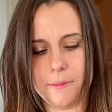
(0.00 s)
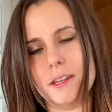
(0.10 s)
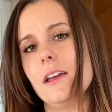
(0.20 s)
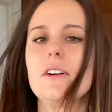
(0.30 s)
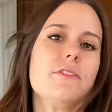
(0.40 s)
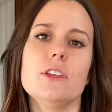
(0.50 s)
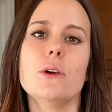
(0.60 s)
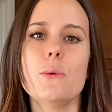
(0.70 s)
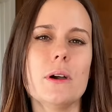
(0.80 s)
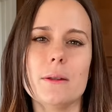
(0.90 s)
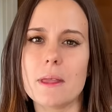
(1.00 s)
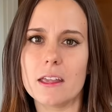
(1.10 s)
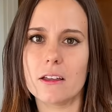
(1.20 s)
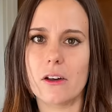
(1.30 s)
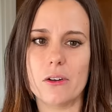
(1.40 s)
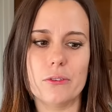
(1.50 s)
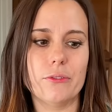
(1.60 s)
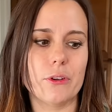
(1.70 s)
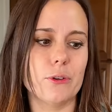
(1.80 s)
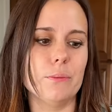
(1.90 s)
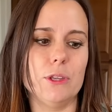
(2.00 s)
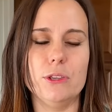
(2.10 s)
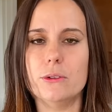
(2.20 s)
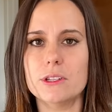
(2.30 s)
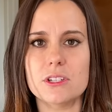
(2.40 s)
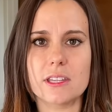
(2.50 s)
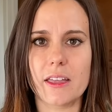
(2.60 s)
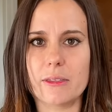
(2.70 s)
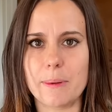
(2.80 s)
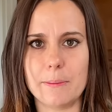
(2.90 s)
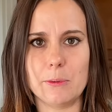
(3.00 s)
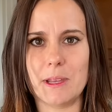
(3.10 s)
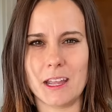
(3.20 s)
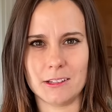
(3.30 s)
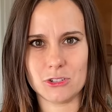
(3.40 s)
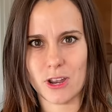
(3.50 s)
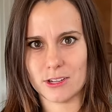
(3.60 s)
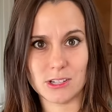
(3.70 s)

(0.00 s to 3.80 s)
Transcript: Now, if you don't want to make a cold foam, you can just add the peppermint extract